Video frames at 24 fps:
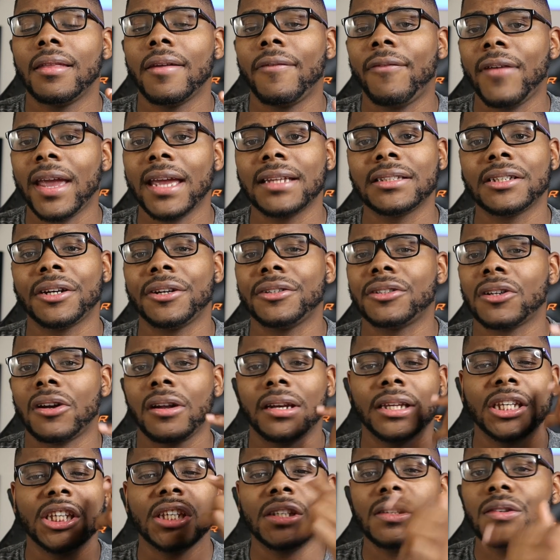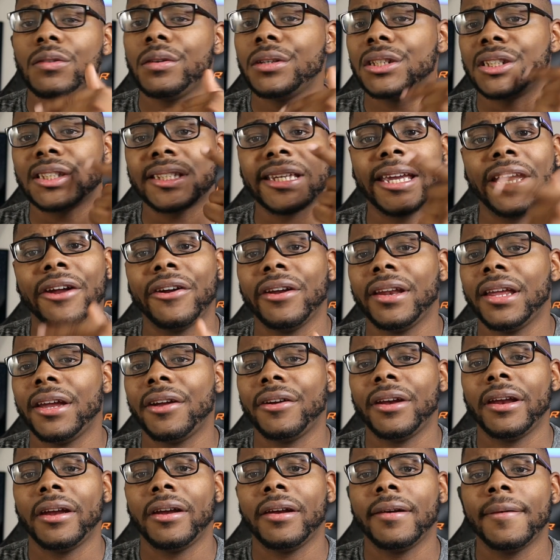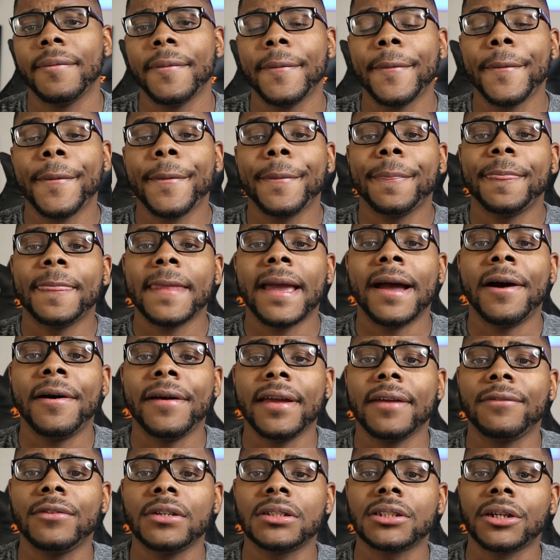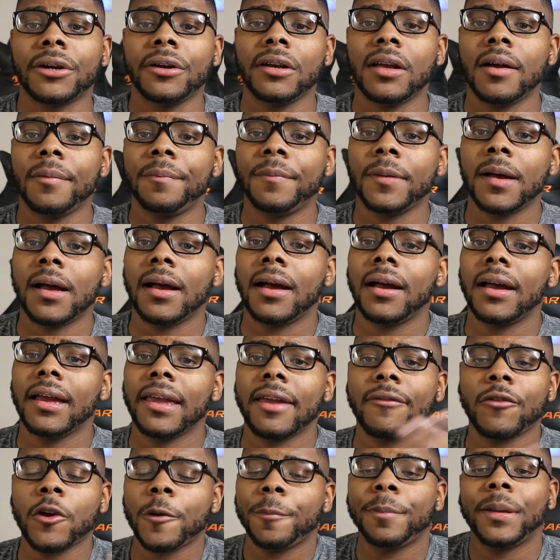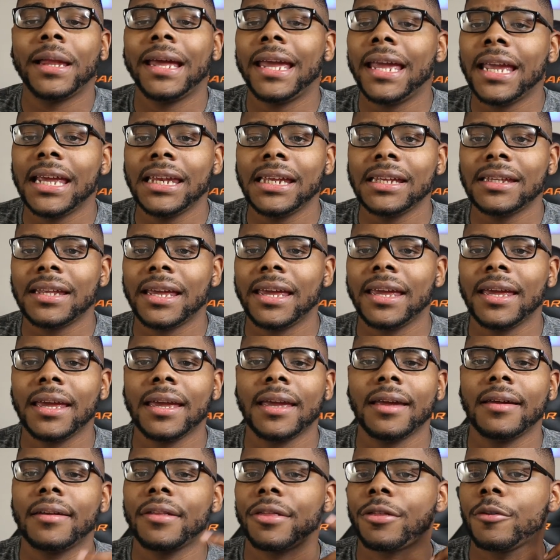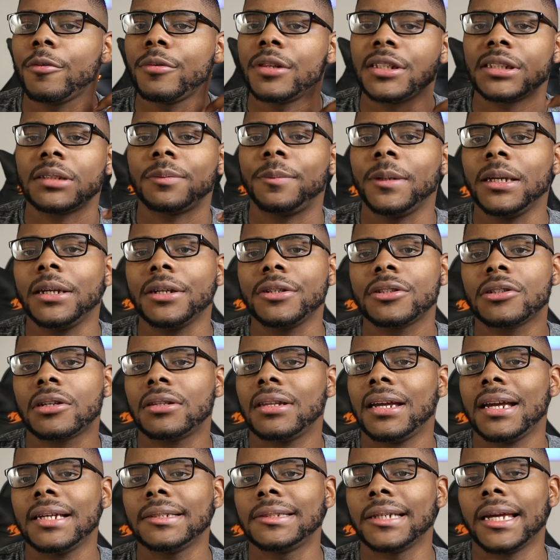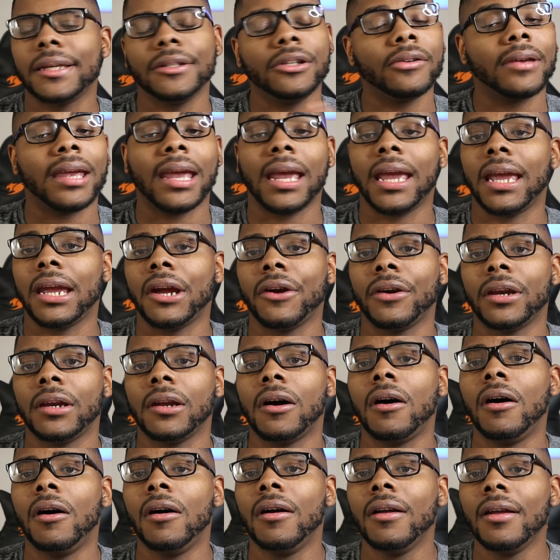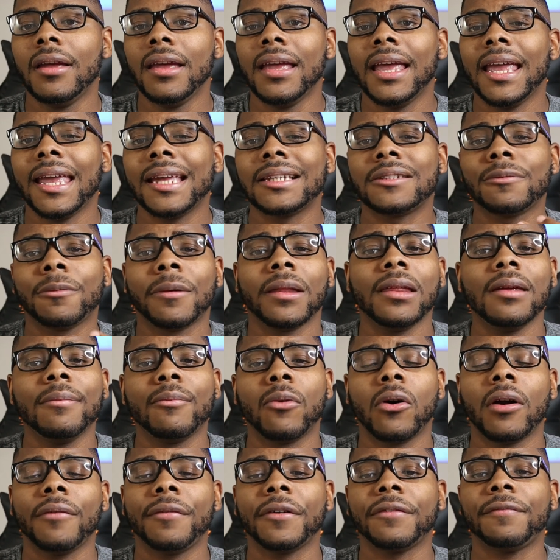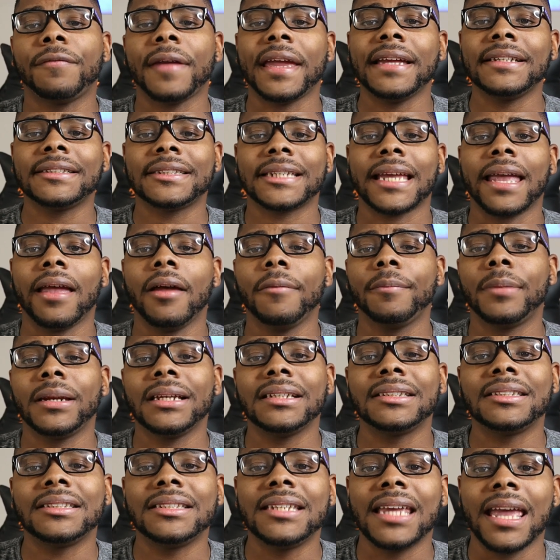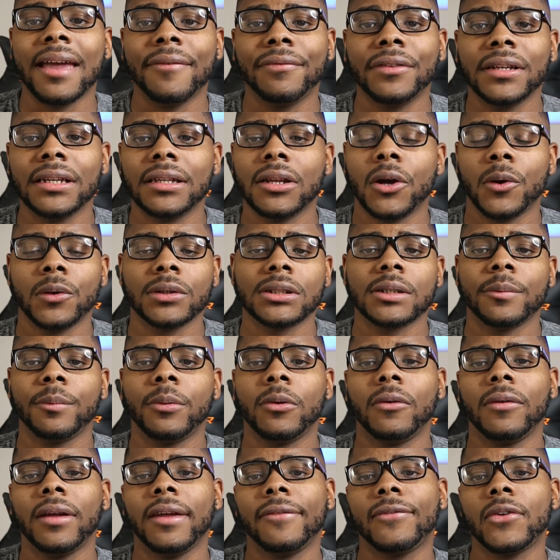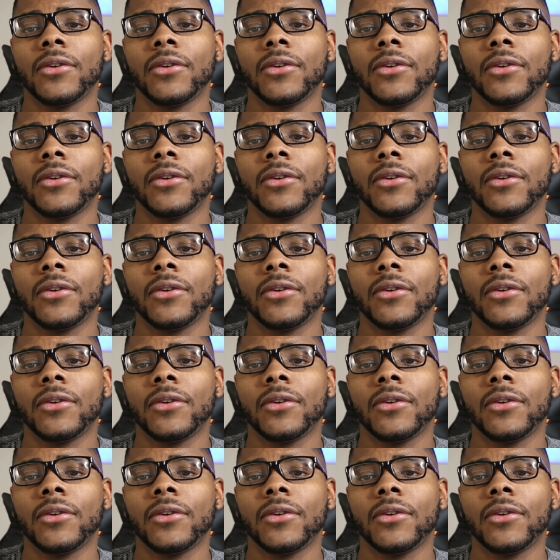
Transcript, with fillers: the fan turns on. You can just hear it, hear it. Now, if you turn up, if you're playing anything through the speakers on the headset, you can't hear it at all. It's really more of a faint sound, but it's definitely noticeable